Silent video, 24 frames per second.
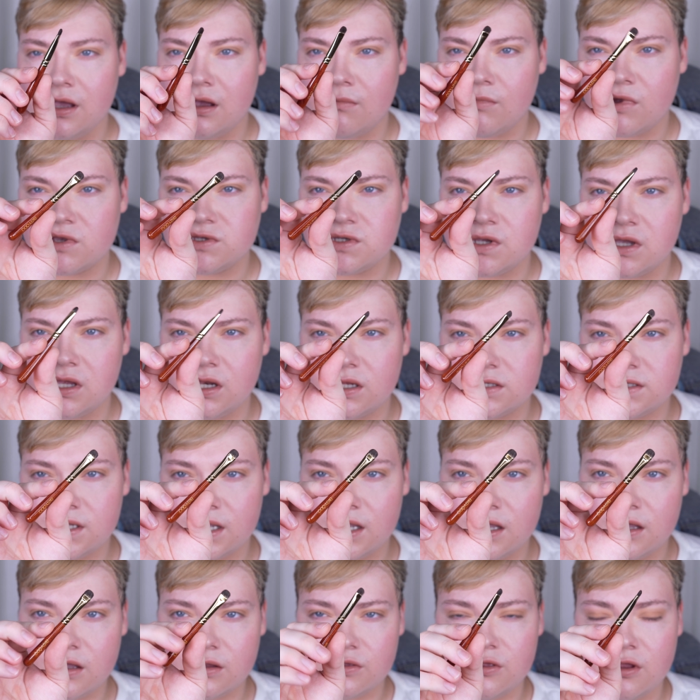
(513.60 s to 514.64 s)
I'm also going to
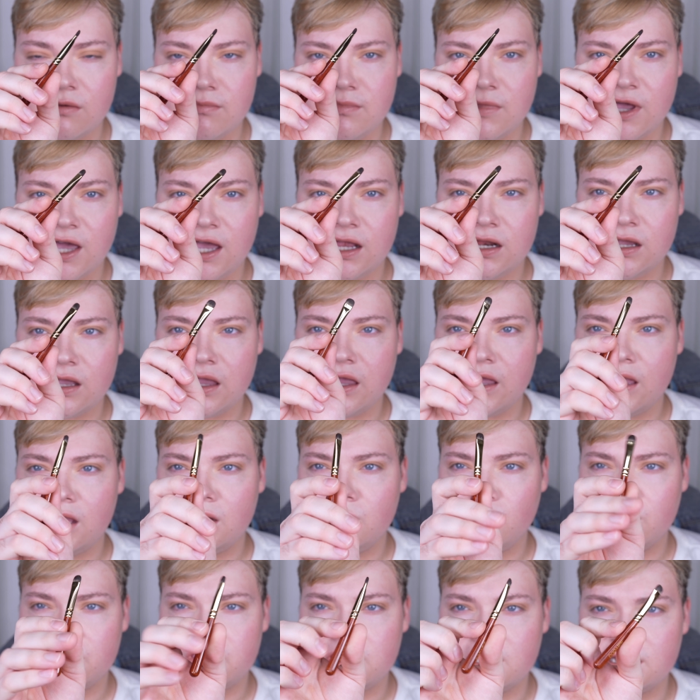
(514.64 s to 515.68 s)
take the matte
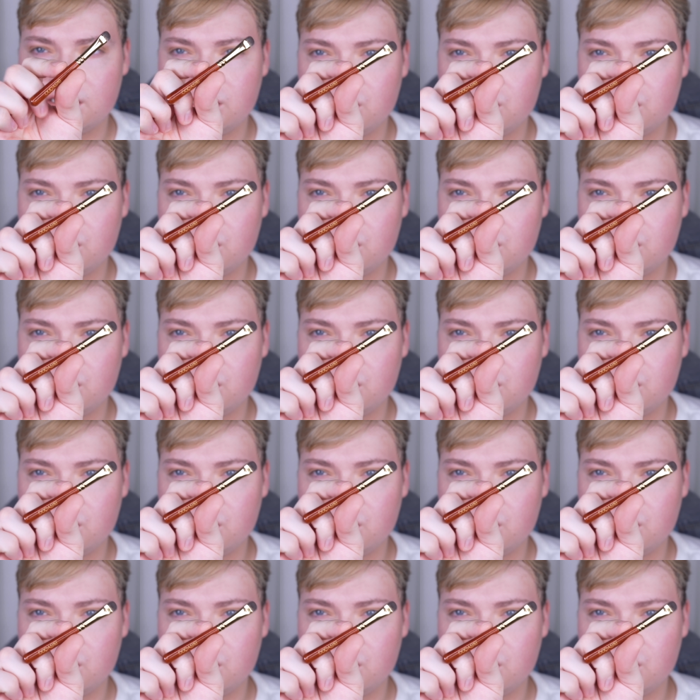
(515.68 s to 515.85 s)
again with this